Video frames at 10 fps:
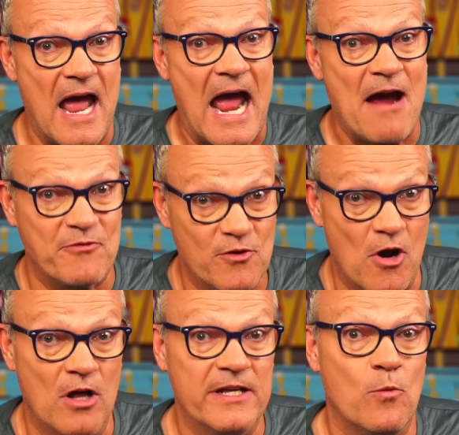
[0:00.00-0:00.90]

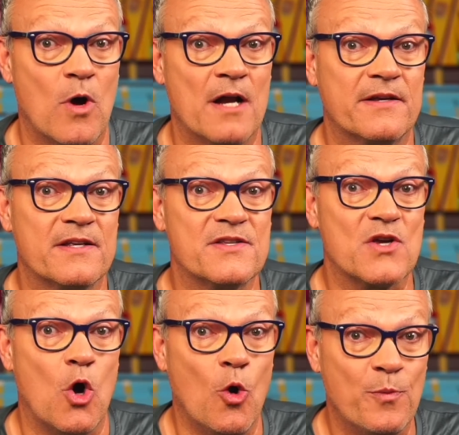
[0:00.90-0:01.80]
after Ollie
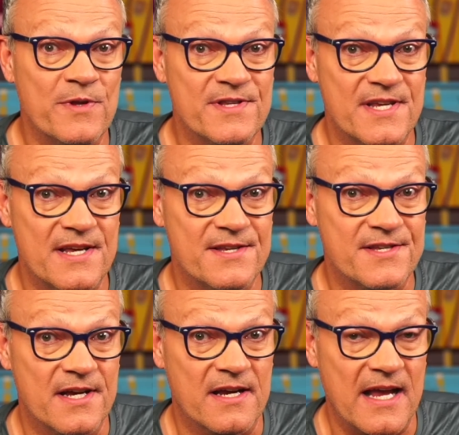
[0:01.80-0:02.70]
Watkins opens
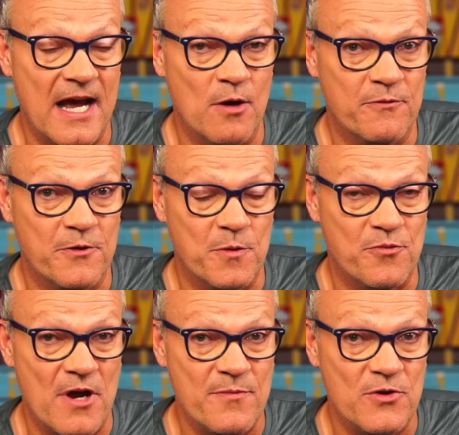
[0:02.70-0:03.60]
his account for the
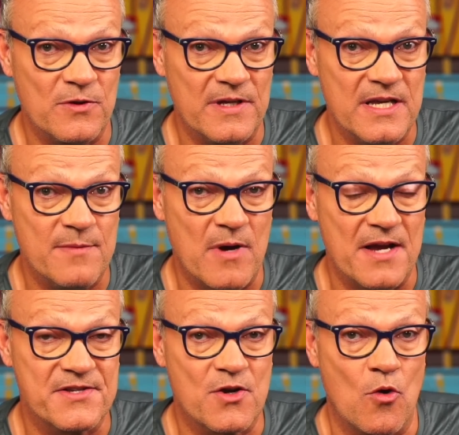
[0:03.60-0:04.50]
Premier League
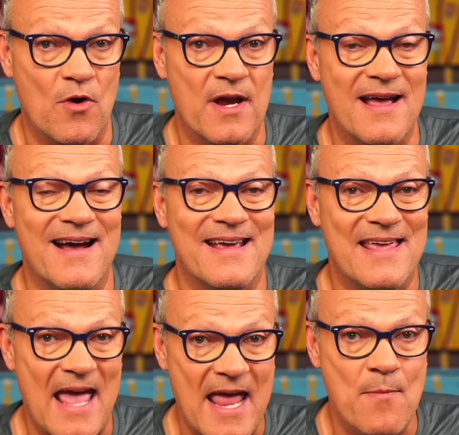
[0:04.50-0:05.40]
by scoring a
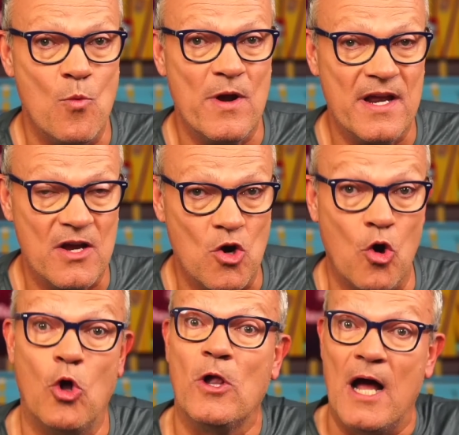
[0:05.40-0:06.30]
game-winning
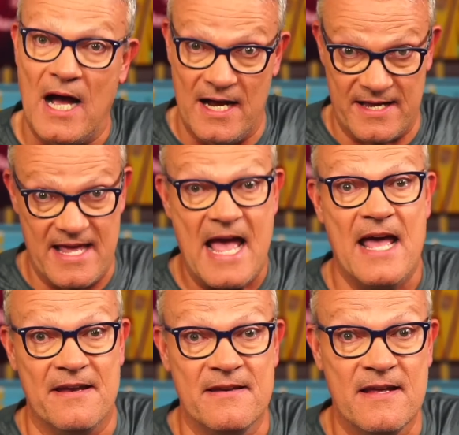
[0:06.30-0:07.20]
goal
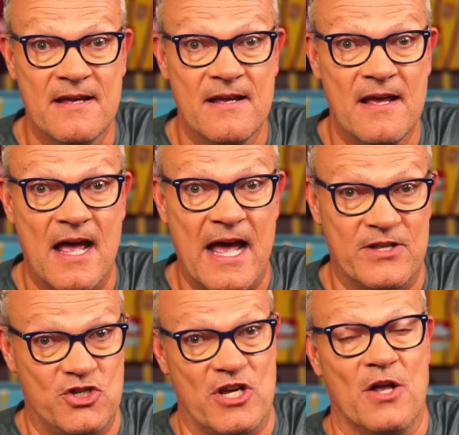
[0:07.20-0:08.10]
again
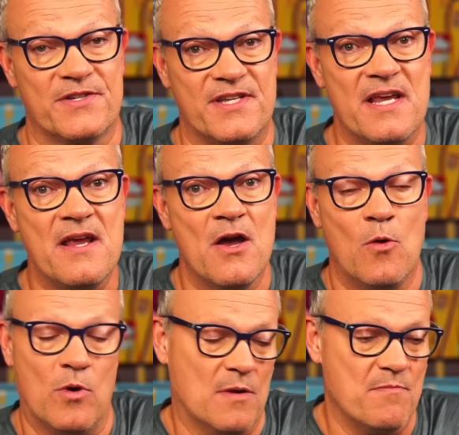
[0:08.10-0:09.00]
at Chelsea?
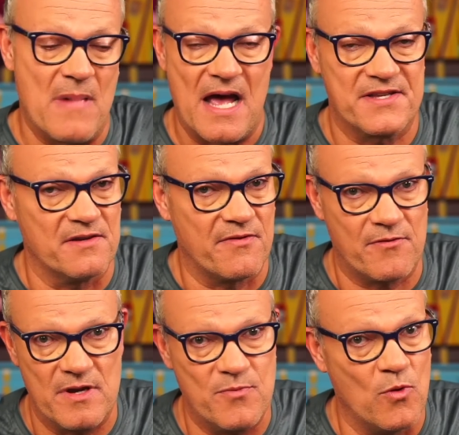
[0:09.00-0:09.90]
What a massive
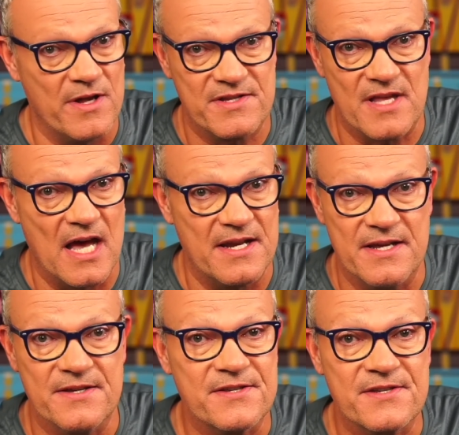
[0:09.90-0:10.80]
3 points that
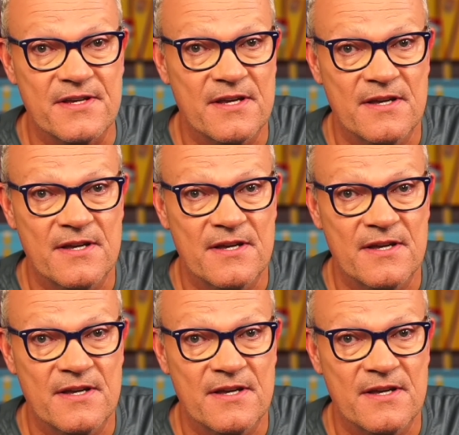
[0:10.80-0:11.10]
is.